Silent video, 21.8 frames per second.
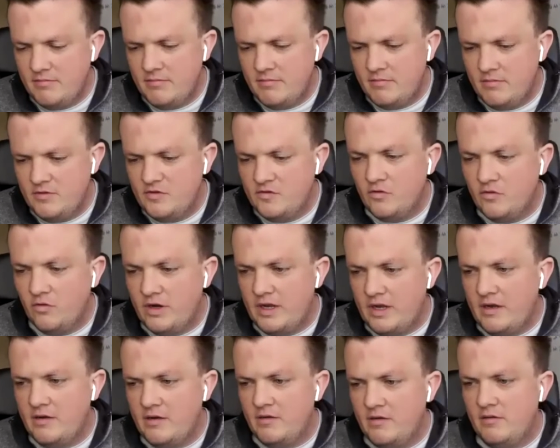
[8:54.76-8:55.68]

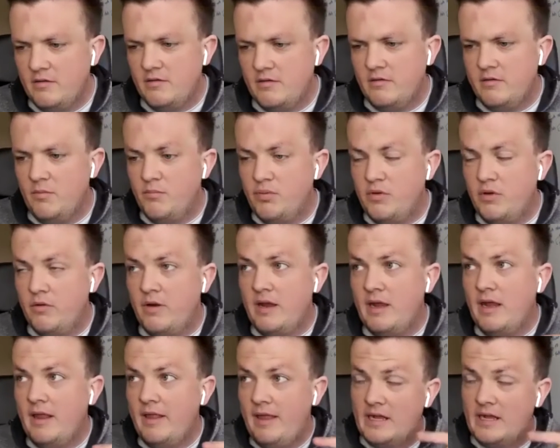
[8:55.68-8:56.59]
studied
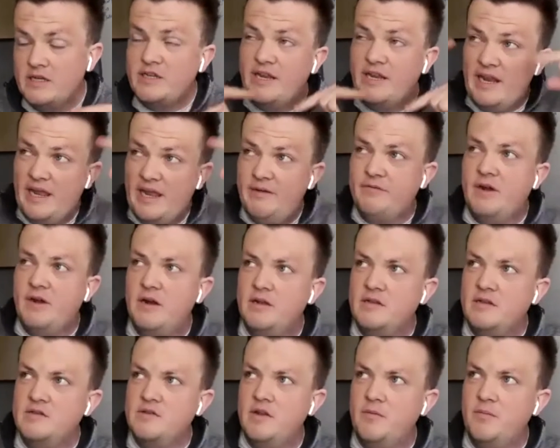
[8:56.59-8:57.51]
computing. They actually left
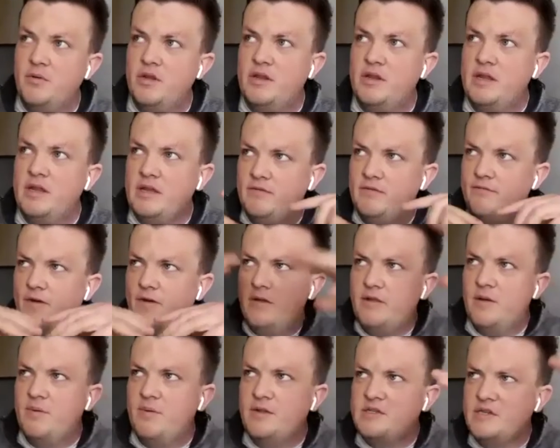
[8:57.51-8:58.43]
Ireland studying computing. They
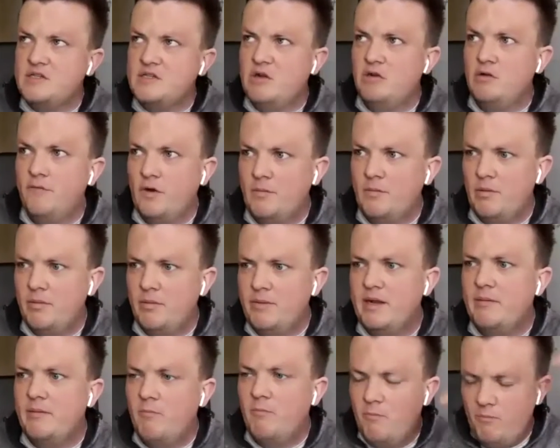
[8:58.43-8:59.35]
founded a business, sold it for a couple of
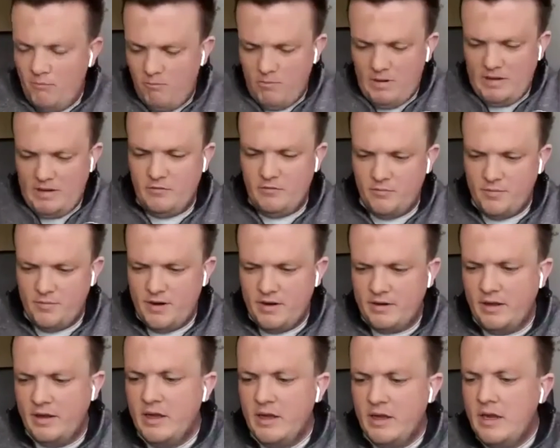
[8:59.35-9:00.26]
million, went to
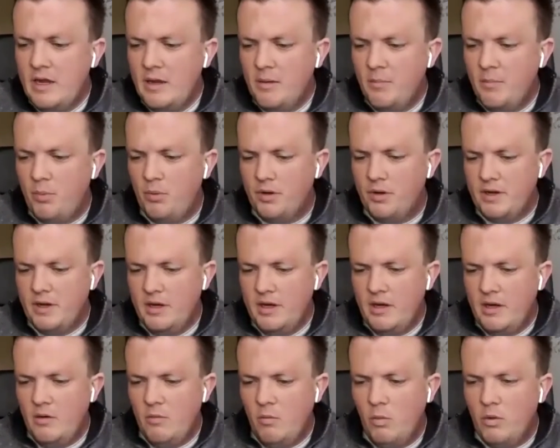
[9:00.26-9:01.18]
America. But
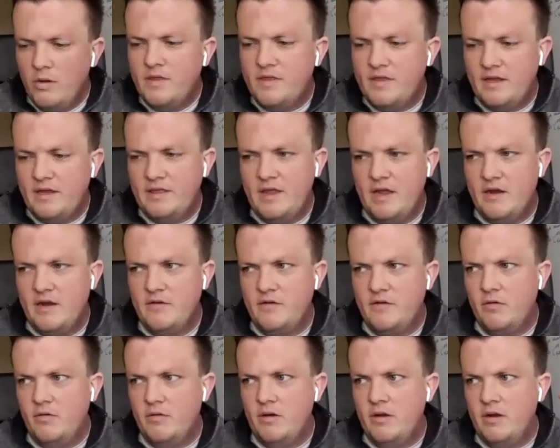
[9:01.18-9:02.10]
one thing they're
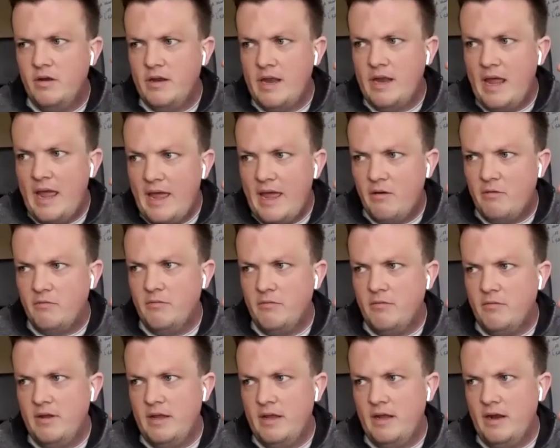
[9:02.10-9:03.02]
doing now
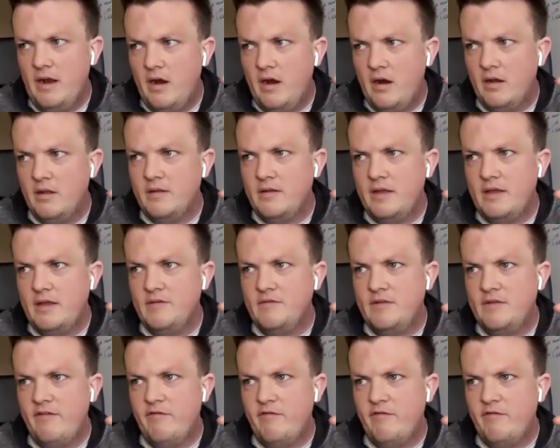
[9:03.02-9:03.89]
in Ireland is they've